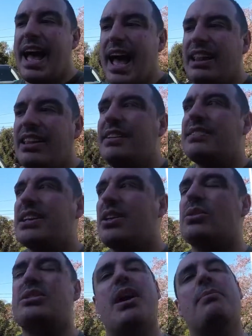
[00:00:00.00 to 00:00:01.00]
Leaves a
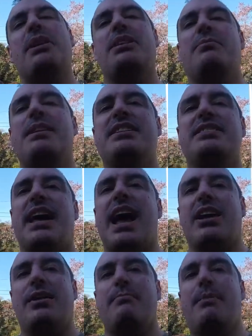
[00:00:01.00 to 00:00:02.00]
little something to be
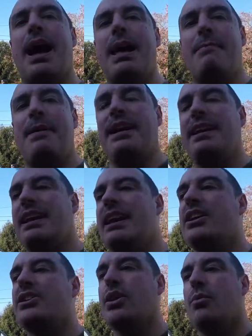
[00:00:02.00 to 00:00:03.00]
desired in my opinion.
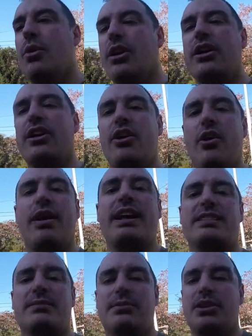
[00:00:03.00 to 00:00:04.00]
So we're gonna go get
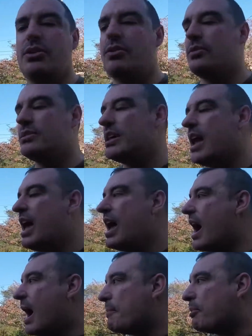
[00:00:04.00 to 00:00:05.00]
some tunes.
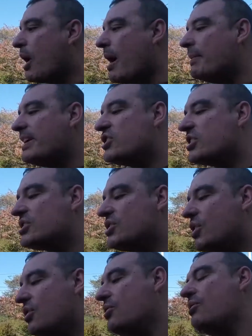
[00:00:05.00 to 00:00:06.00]
Probably just
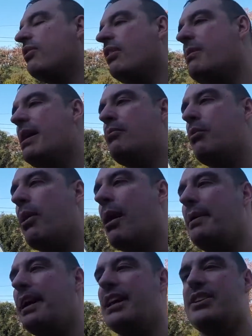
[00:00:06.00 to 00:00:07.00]
2 from him. We'll
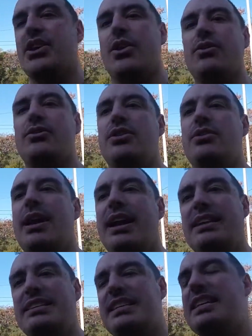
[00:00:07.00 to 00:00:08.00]
probably get a tow tune and
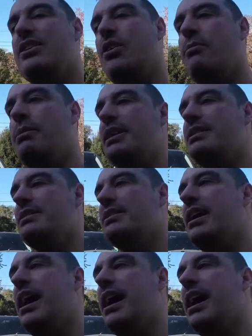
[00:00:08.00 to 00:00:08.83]
his Eco Beast